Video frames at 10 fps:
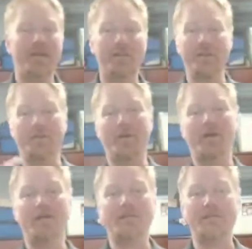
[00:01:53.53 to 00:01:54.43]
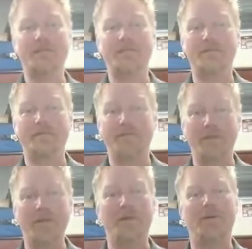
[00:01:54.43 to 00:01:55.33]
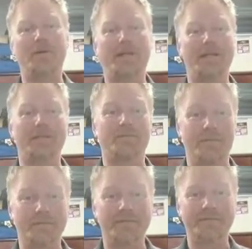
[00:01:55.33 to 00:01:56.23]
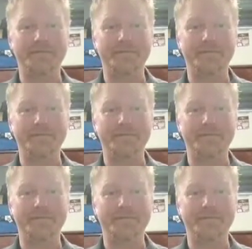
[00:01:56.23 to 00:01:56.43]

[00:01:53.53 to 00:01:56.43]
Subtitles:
of the process flow as a river,